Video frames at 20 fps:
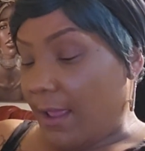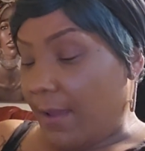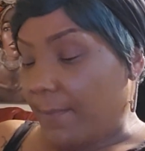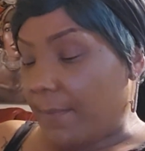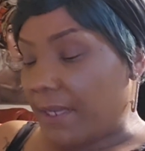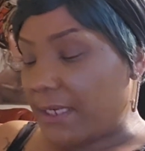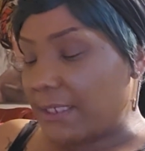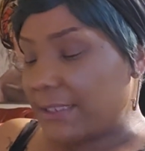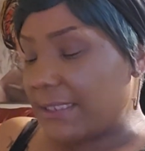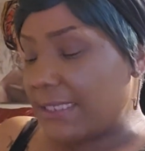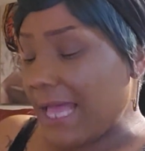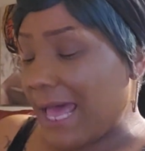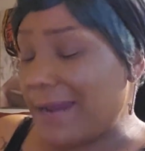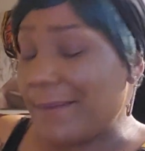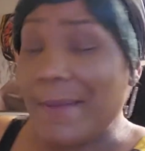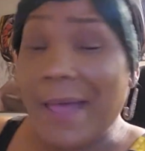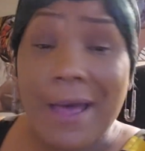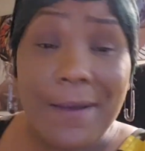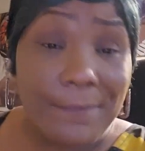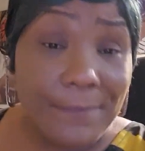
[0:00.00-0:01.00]
But it's not
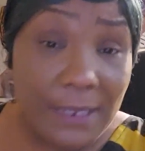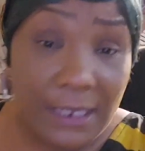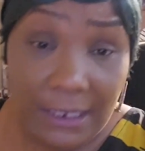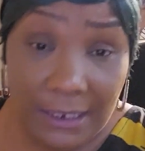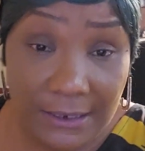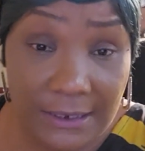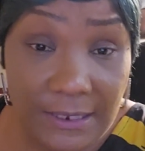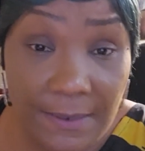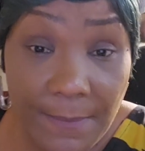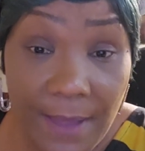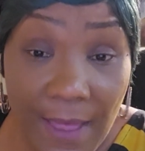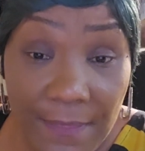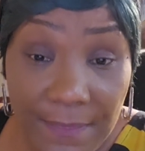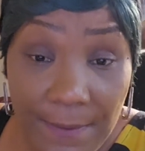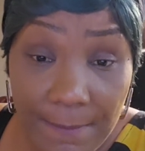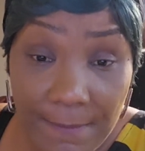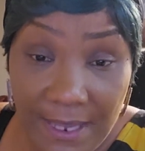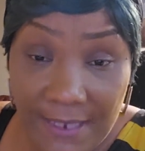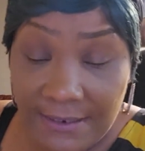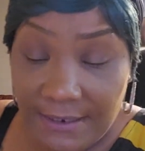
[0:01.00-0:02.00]
about me. It's about the
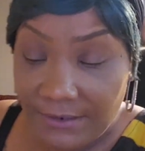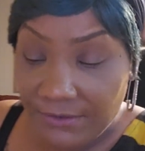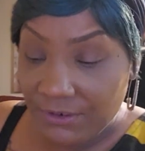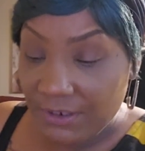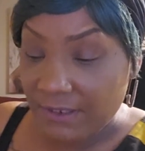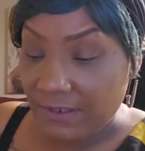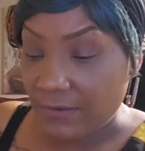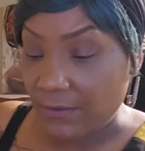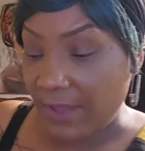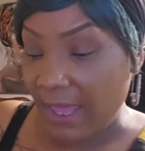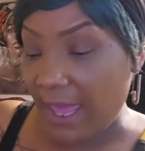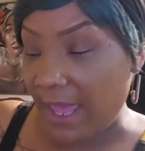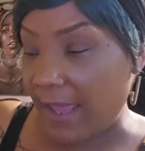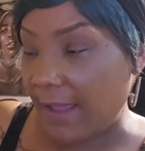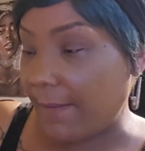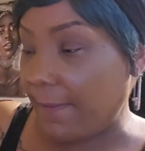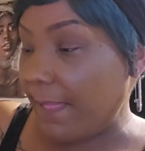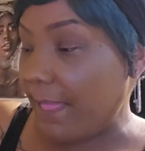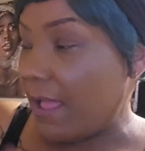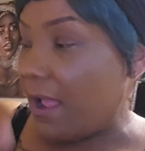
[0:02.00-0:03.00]
messages,
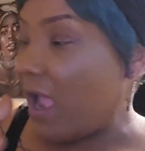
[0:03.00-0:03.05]
okay?